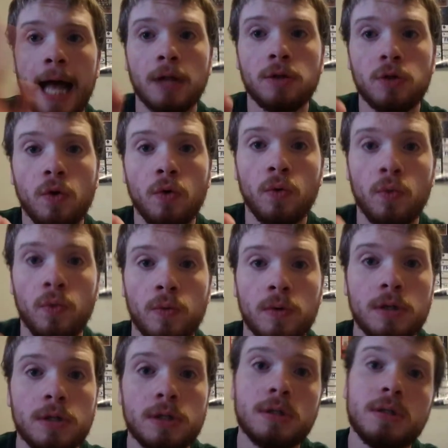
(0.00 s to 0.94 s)
Hello.
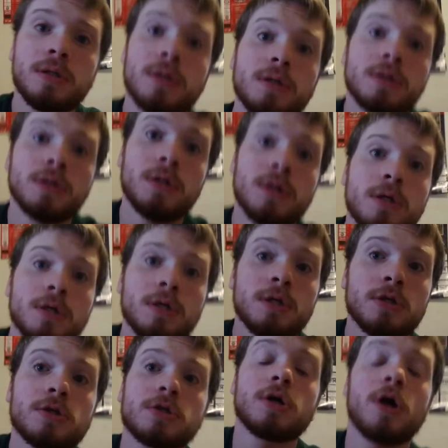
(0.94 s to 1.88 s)

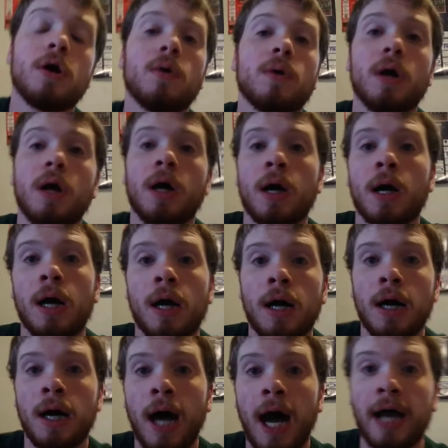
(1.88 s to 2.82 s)
So,
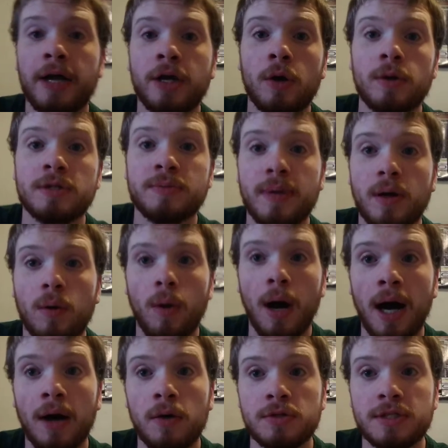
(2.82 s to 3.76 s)
uh, I know it's been a
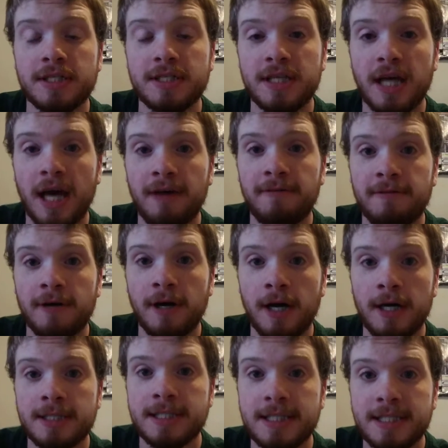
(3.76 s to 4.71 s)
while since I've,
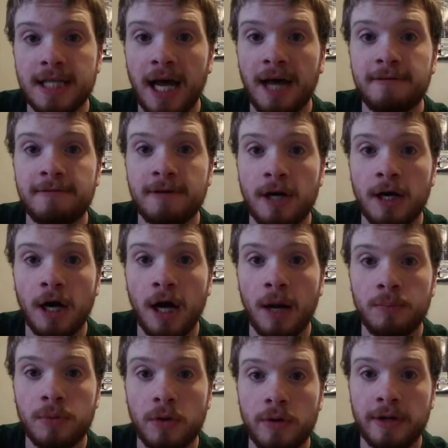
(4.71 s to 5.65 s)
uh, since I've, uh,
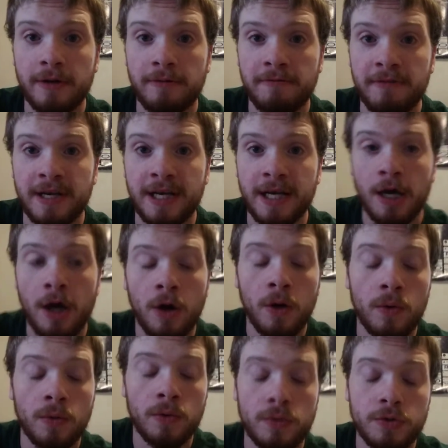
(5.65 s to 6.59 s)
uploaded a
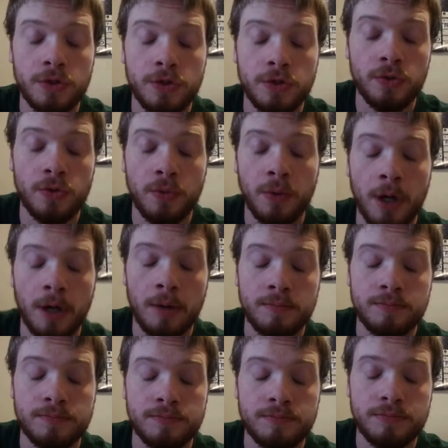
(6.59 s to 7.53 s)
video to,
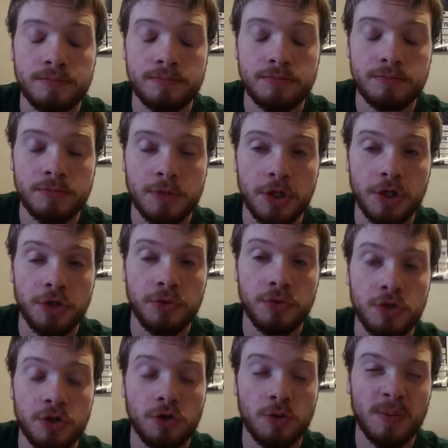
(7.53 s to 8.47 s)
um, to
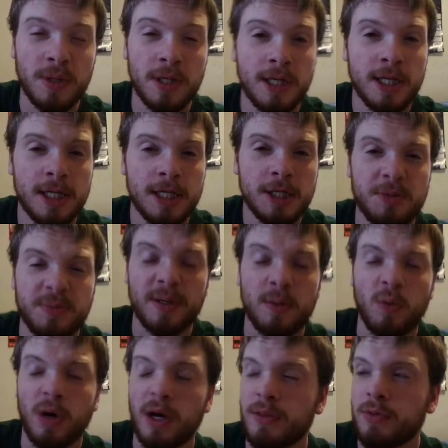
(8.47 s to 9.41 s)
YouTube. It's
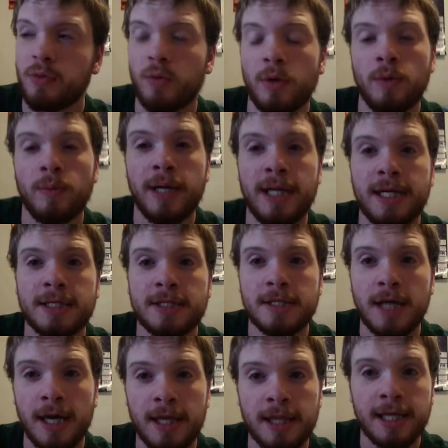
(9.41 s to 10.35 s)
been, what, three
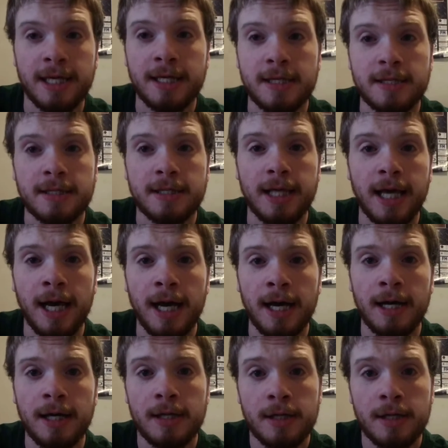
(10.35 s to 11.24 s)
weeks, I think, yeah.